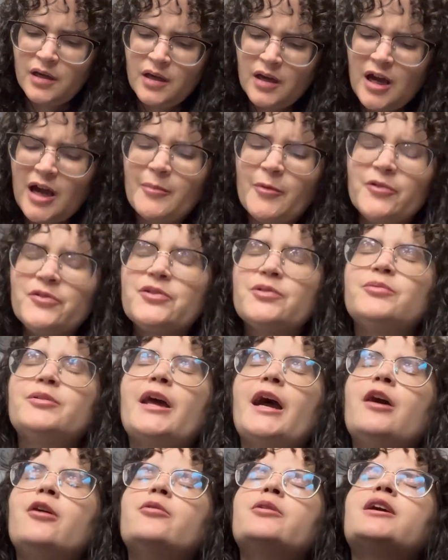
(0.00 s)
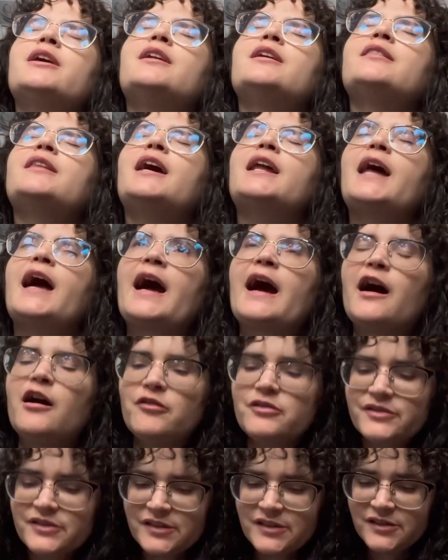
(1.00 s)
I'm also now getting that
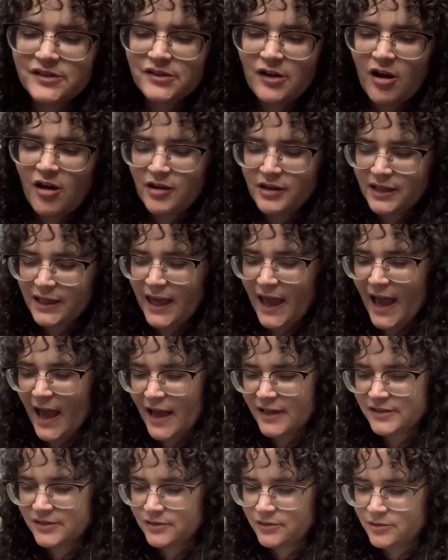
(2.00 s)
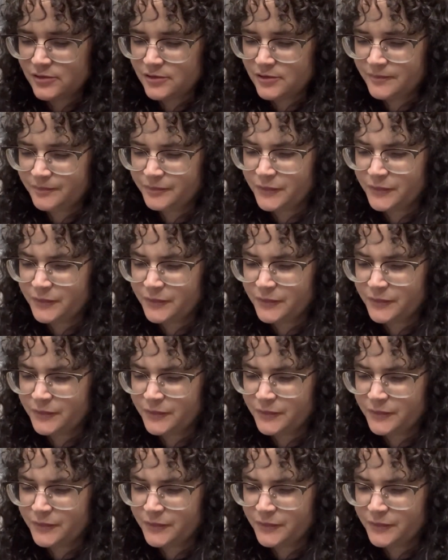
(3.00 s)
Halsey song, Castle.